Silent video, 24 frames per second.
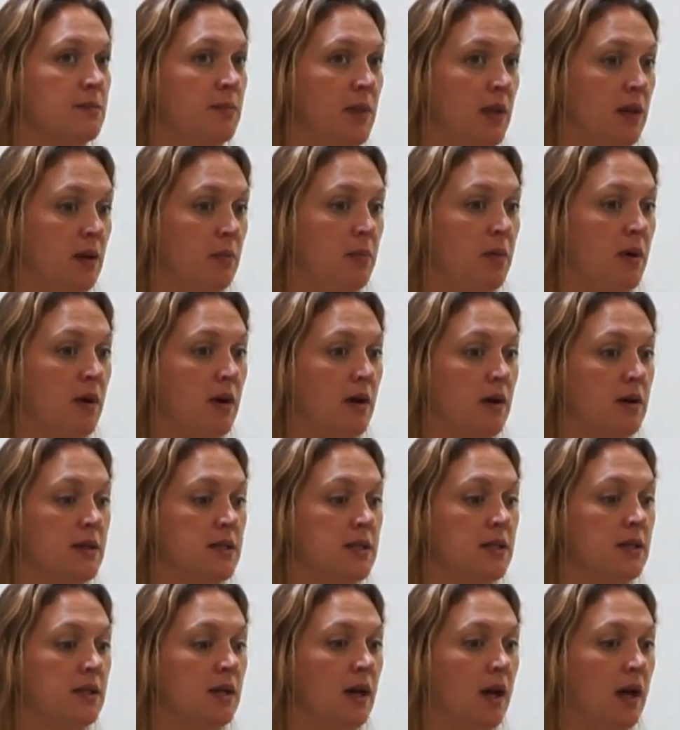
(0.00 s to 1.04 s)
been a
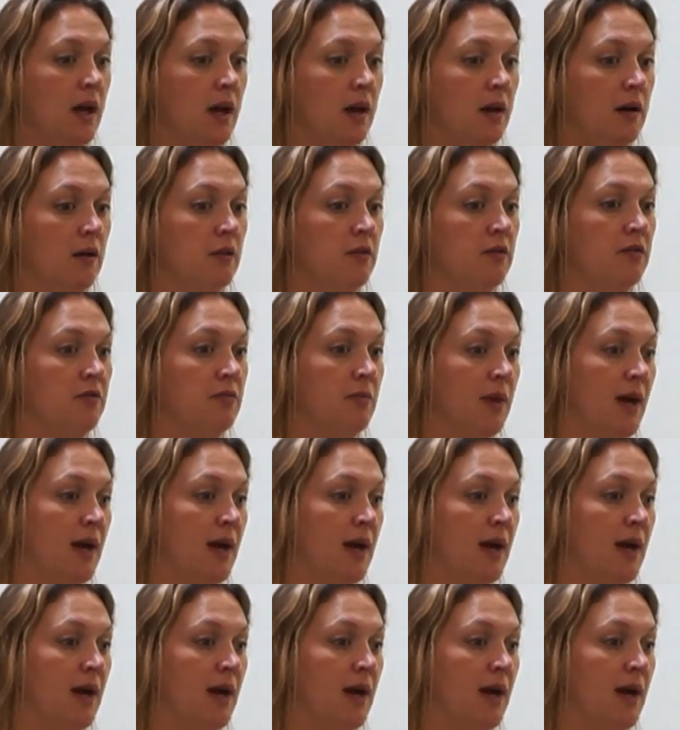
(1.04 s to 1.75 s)
part of